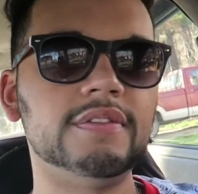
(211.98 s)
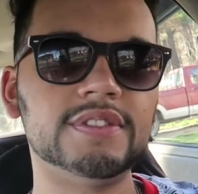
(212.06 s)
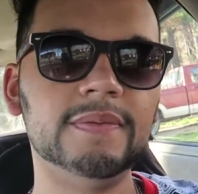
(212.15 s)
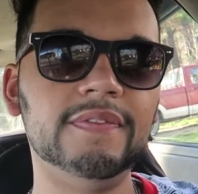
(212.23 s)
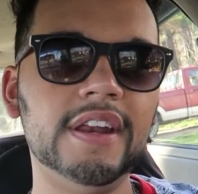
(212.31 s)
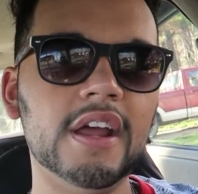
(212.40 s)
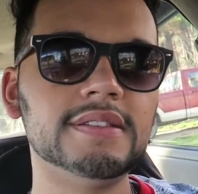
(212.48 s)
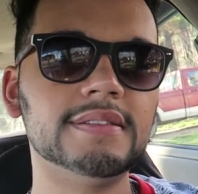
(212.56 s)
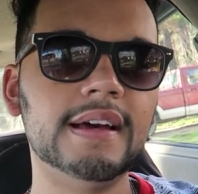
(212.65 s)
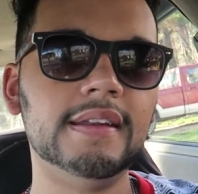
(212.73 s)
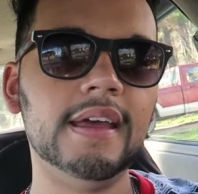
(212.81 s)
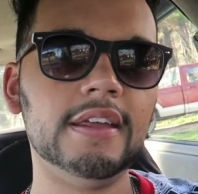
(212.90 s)
some videos
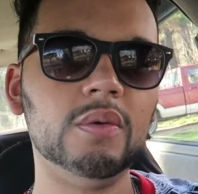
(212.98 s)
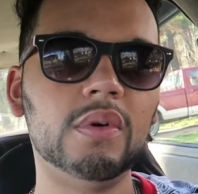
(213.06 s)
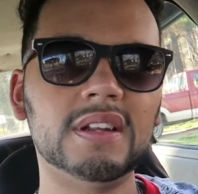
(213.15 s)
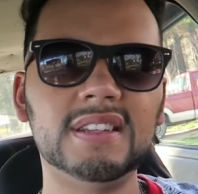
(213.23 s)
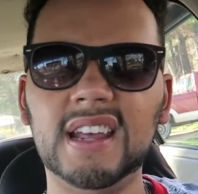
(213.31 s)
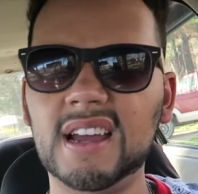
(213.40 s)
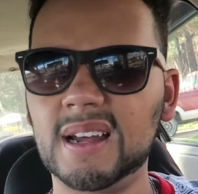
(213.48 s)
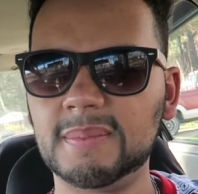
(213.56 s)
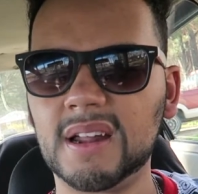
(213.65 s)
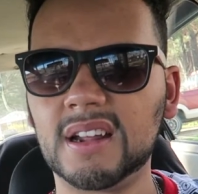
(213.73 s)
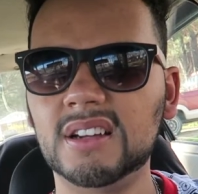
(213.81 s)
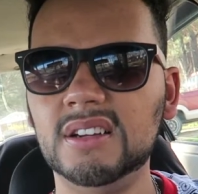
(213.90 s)
like that you want to take out
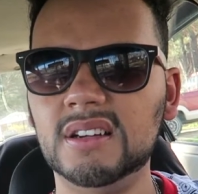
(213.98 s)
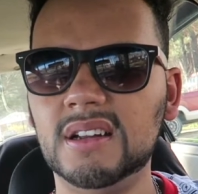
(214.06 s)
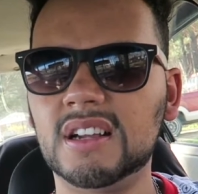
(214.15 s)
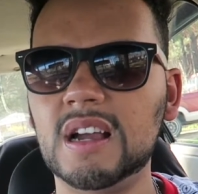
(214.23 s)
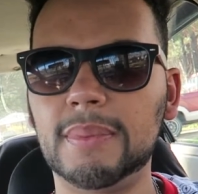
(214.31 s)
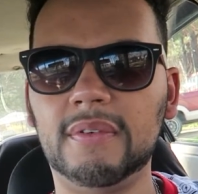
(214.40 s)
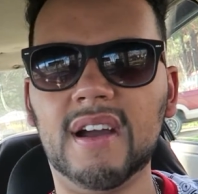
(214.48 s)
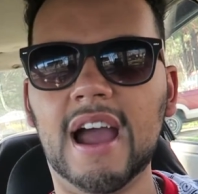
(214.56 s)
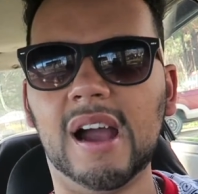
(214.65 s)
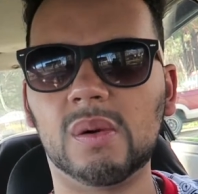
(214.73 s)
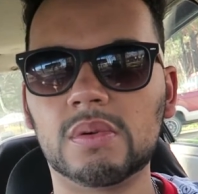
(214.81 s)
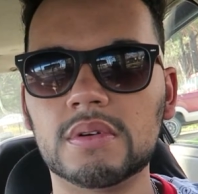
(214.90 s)
about a good couple of
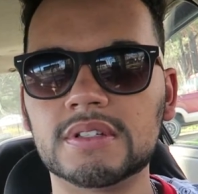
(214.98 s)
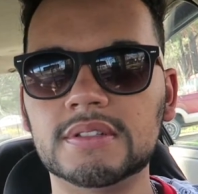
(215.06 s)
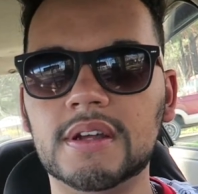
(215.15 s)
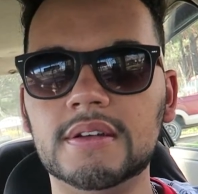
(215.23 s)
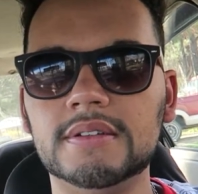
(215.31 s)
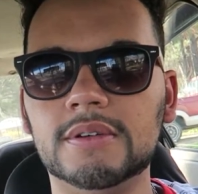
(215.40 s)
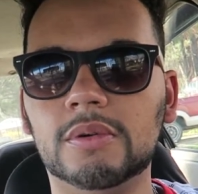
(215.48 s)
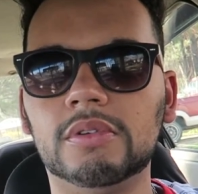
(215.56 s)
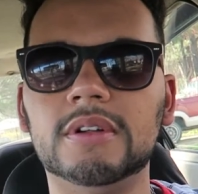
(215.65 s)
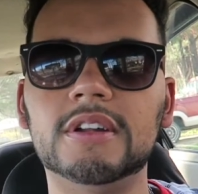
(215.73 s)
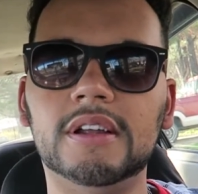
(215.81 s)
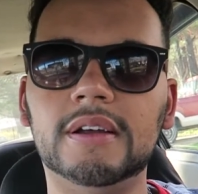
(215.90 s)
hours and they
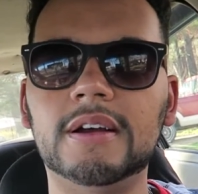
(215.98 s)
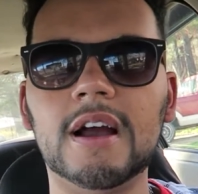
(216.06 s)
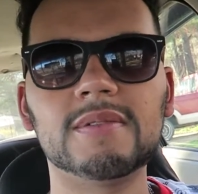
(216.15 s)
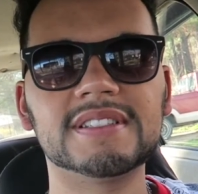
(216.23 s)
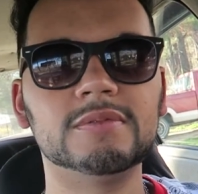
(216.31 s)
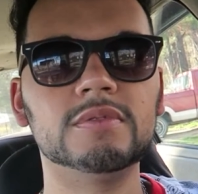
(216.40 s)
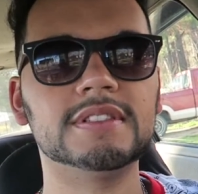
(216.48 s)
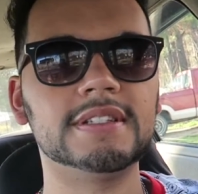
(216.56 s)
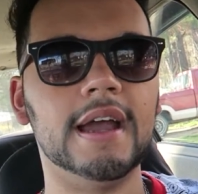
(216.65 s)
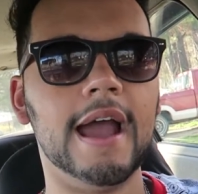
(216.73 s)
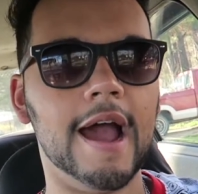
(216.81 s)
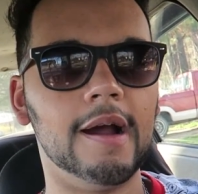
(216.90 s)
or in the I was won't
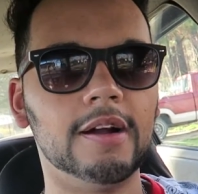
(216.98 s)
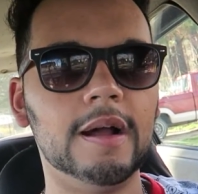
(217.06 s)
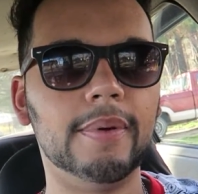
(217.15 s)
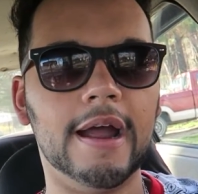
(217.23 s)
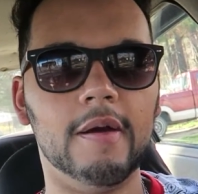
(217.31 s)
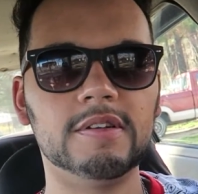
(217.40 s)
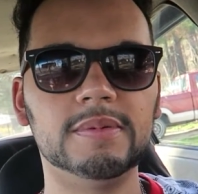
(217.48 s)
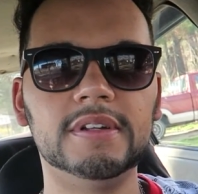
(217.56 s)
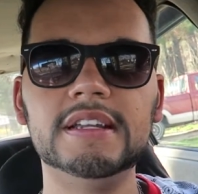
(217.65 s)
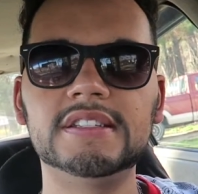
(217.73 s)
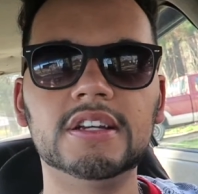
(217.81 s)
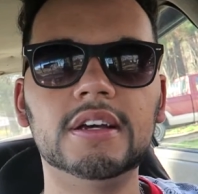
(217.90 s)
say a couple hours, but
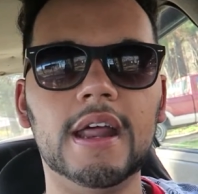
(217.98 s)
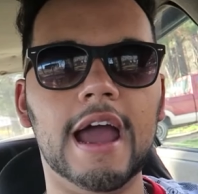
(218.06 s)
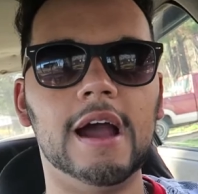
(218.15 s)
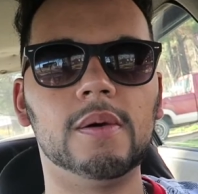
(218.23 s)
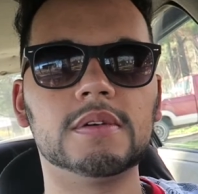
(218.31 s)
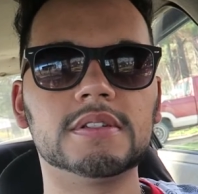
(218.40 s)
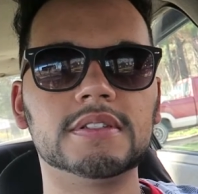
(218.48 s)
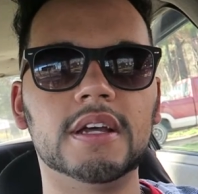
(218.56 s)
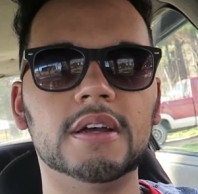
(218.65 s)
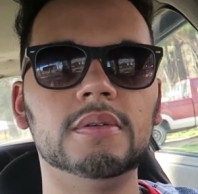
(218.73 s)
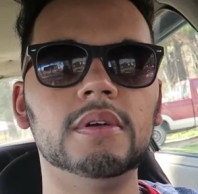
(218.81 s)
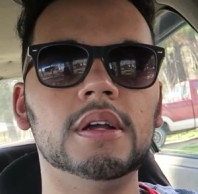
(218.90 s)
at least a good hour or
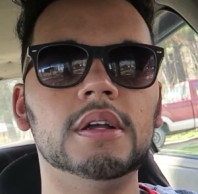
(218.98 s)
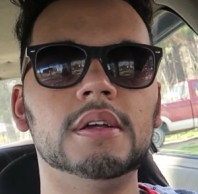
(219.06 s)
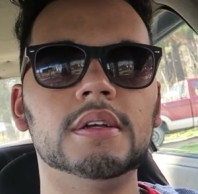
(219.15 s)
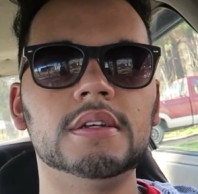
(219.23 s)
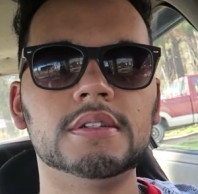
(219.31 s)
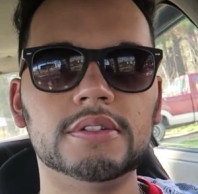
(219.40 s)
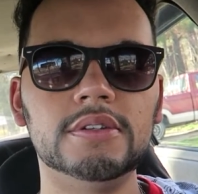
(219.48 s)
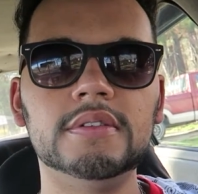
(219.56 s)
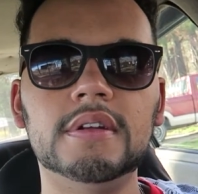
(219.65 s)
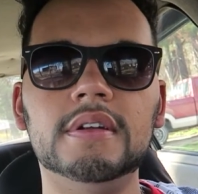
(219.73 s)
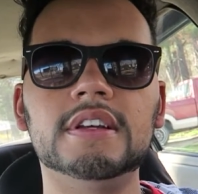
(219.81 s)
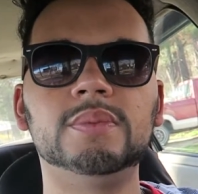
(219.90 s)
so. So you
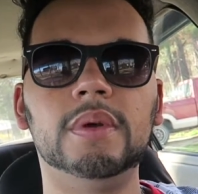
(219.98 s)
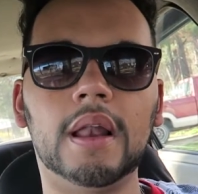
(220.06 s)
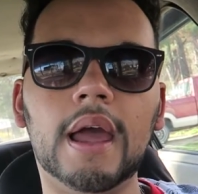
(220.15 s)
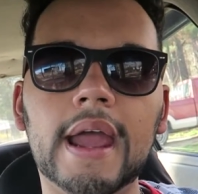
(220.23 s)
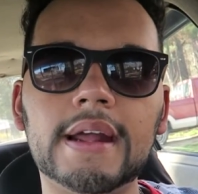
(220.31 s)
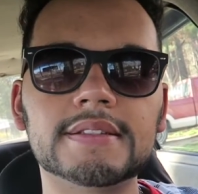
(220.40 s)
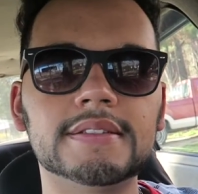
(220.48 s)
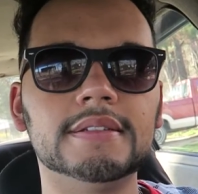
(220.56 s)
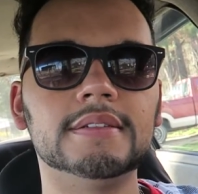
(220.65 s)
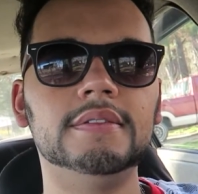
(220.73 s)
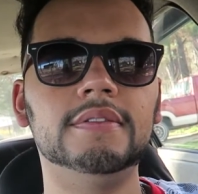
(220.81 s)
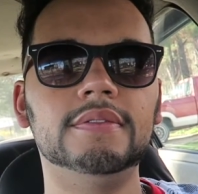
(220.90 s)
can just relax
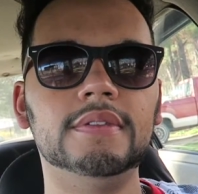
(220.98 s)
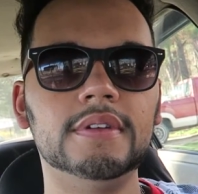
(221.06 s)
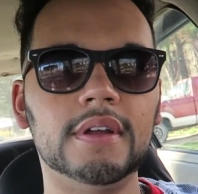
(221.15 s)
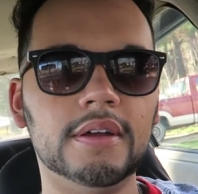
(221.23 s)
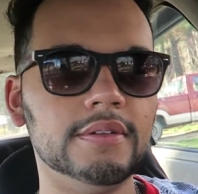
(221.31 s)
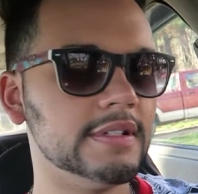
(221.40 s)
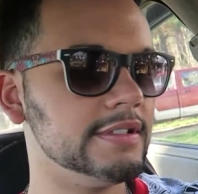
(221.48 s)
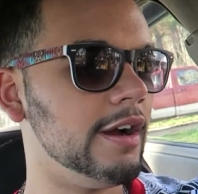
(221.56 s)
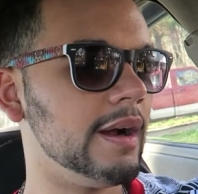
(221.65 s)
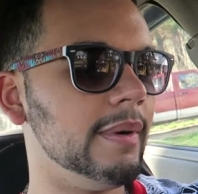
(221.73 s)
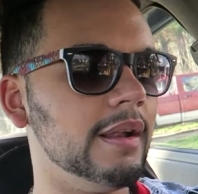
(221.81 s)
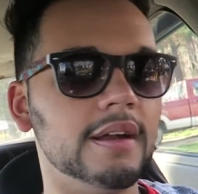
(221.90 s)
and you know just
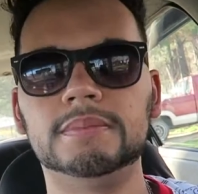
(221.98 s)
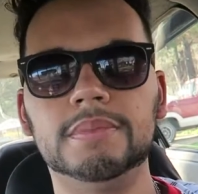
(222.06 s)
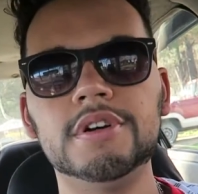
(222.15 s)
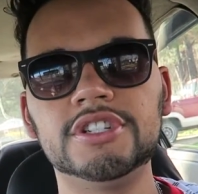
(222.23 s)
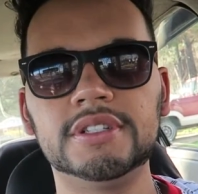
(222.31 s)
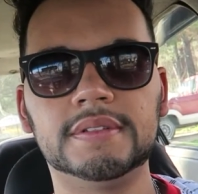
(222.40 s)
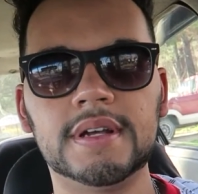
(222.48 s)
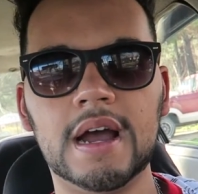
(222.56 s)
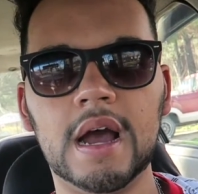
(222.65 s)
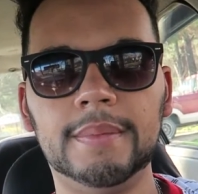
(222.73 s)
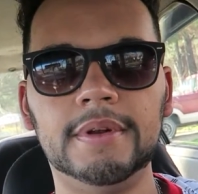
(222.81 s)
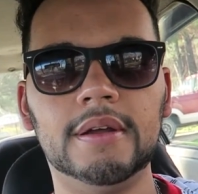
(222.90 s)
talk about like budget of
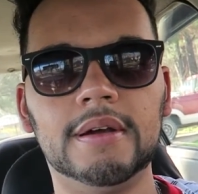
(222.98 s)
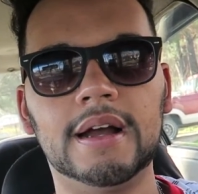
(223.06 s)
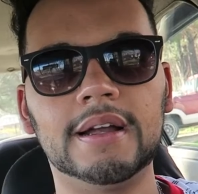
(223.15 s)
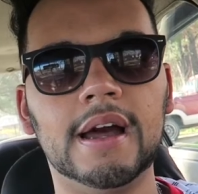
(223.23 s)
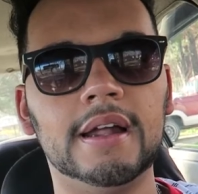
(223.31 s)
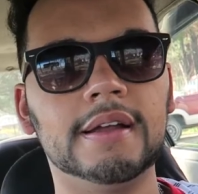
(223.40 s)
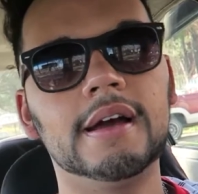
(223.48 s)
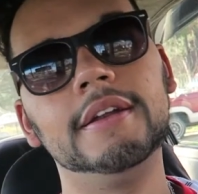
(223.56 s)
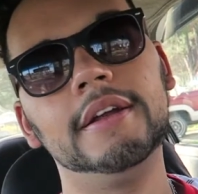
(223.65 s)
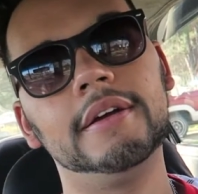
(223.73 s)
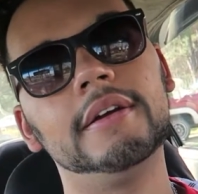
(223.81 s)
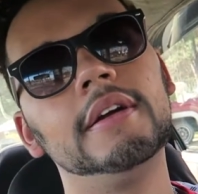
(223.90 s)
time. You know I kind of got
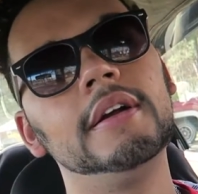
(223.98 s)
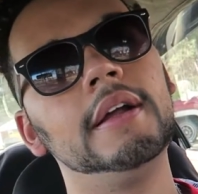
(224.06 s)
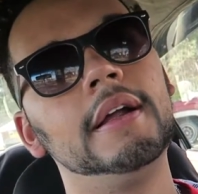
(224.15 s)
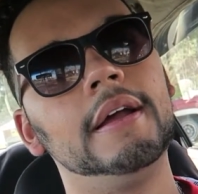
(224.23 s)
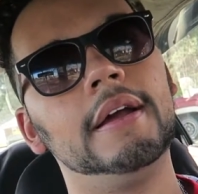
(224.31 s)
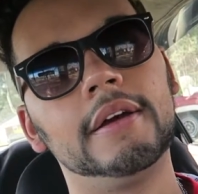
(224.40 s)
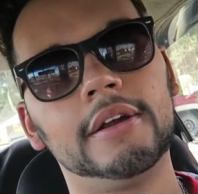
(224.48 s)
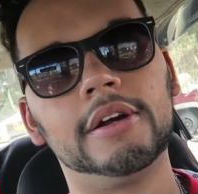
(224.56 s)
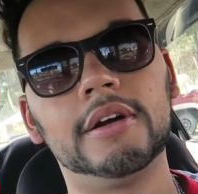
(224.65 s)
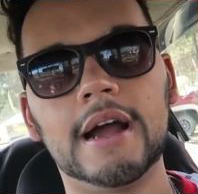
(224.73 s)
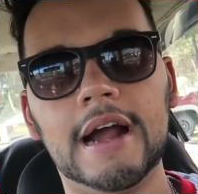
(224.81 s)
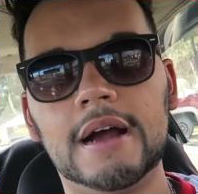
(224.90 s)
there at
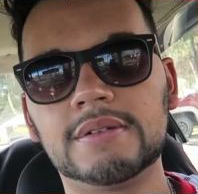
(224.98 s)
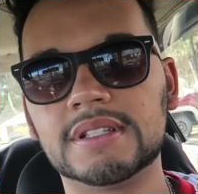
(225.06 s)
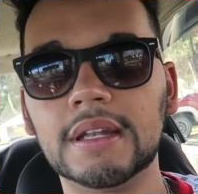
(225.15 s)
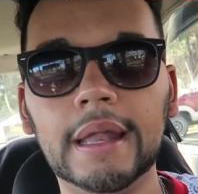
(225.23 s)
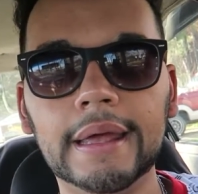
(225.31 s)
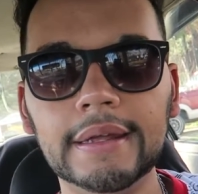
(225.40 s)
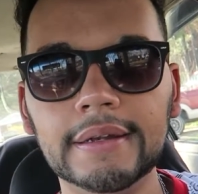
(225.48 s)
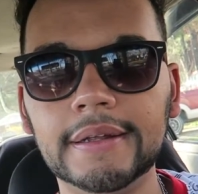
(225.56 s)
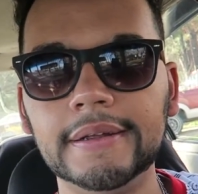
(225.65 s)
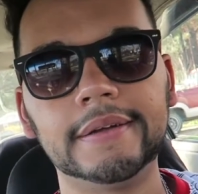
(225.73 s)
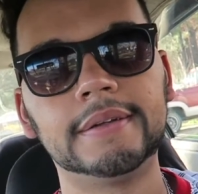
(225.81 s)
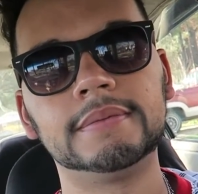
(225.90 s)
her house late
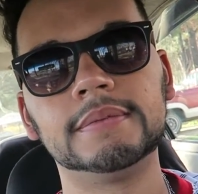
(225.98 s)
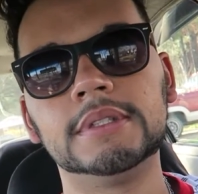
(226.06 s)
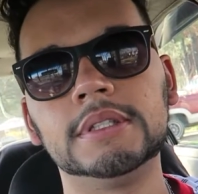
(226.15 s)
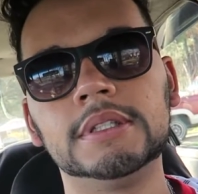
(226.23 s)
and